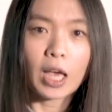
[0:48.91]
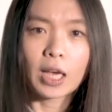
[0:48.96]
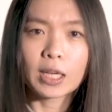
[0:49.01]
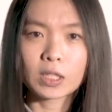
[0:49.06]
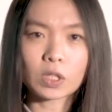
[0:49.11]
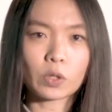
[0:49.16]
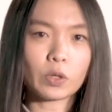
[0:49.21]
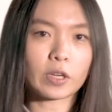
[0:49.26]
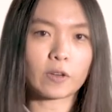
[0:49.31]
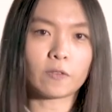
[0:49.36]

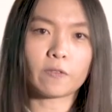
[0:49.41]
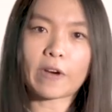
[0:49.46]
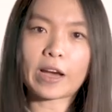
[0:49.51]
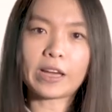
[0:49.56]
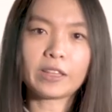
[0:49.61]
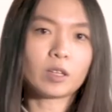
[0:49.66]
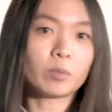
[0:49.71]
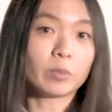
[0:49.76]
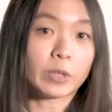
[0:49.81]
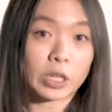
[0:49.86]
so you can
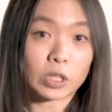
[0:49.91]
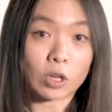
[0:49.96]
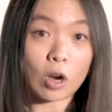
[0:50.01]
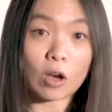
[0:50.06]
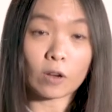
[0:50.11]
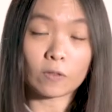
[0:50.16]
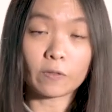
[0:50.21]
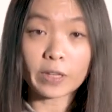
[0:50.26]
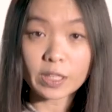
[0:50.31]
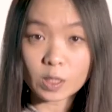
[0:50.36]
find them later
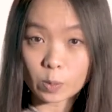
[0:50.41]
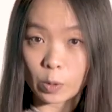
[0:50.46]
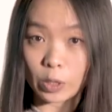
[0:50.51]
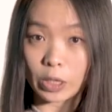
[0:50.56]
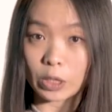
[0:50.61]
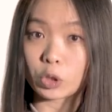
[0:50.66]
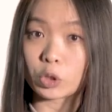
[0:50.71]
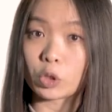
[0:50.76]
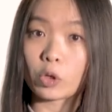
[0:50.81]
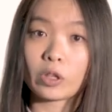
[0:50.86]
on Facebook
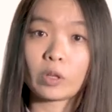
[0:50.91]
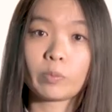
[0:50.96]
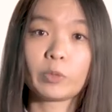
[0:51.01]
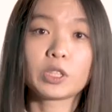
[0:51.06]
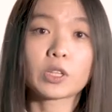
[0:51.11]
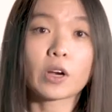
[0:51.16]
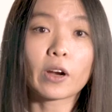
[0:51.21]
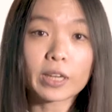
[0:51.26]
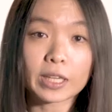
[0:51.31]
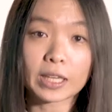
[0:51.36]
and show them
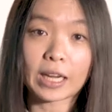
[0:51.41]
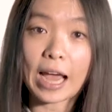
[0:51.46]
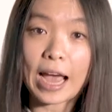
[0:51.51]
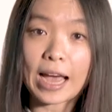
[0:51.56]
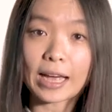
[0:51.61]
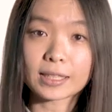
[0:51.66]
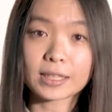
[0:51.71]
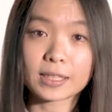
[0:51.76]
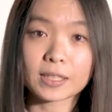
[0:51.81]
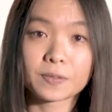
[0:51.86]
retargeting
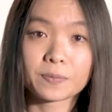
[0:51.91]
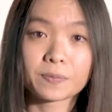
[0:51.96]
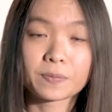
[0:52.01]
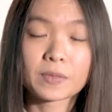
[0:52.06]
ads.